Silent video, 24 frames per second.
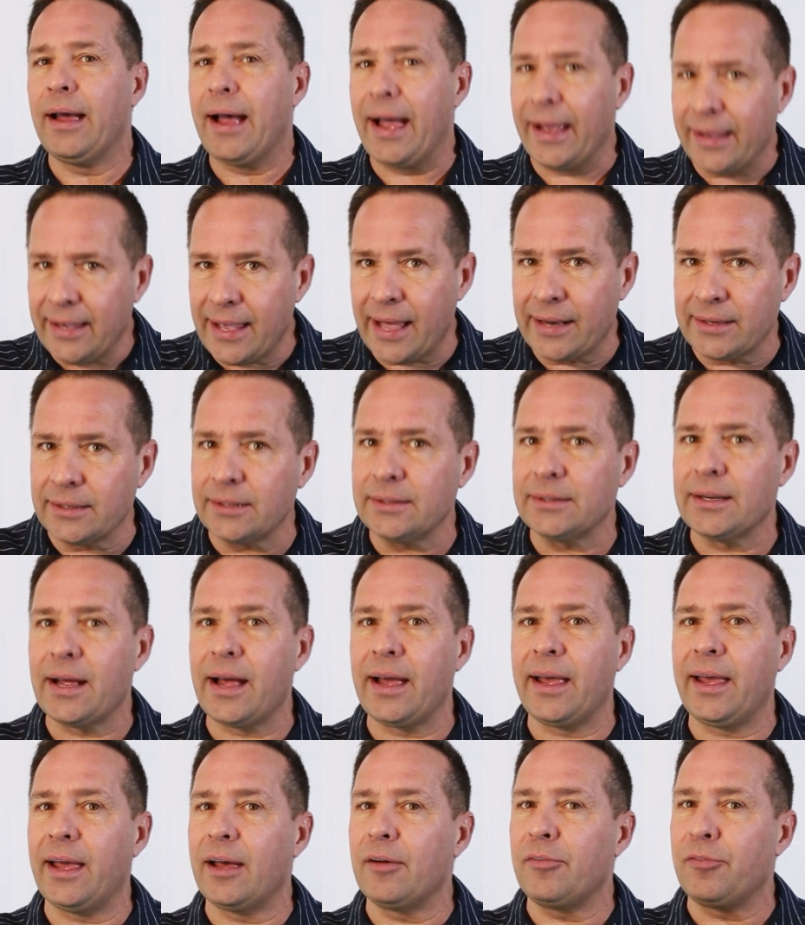I get it.
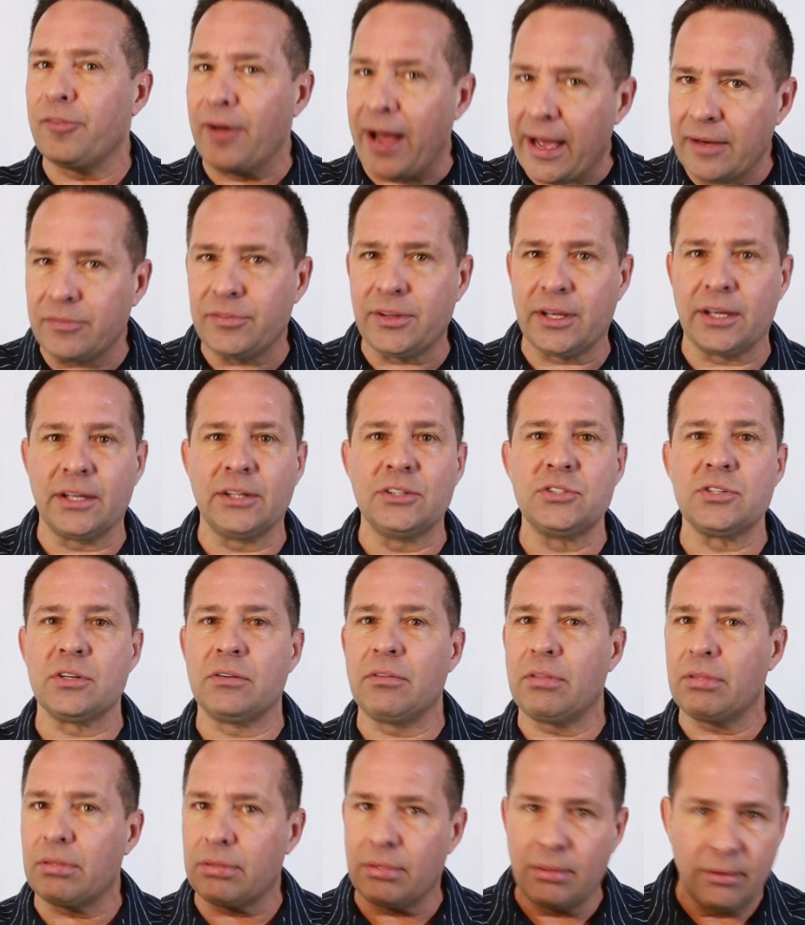I have 5 kids
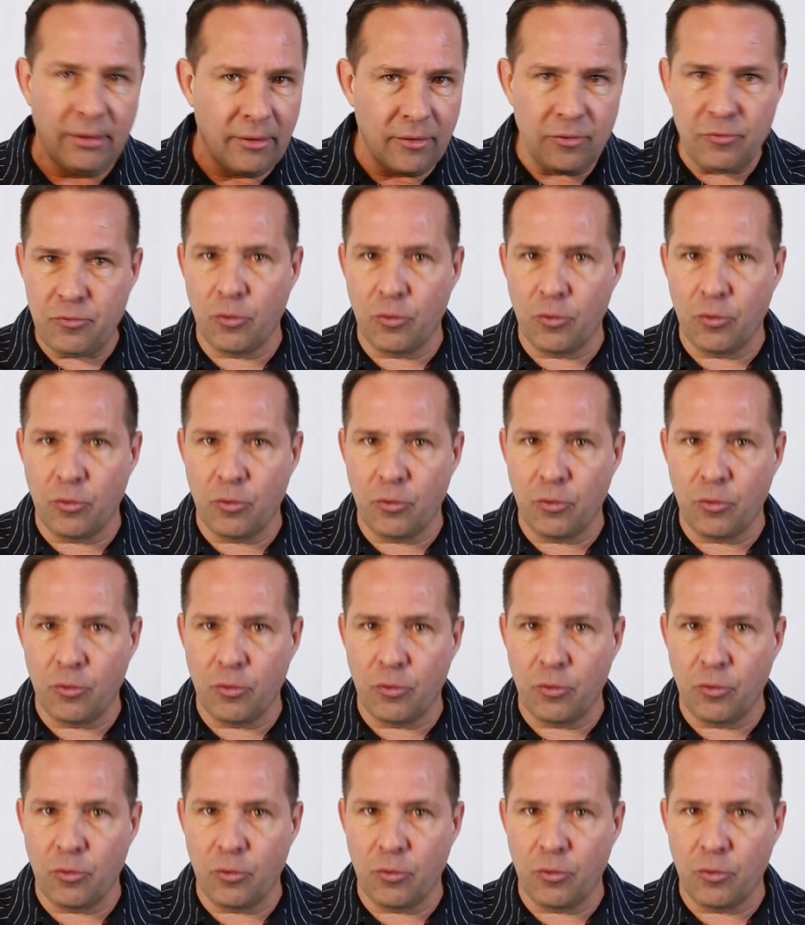and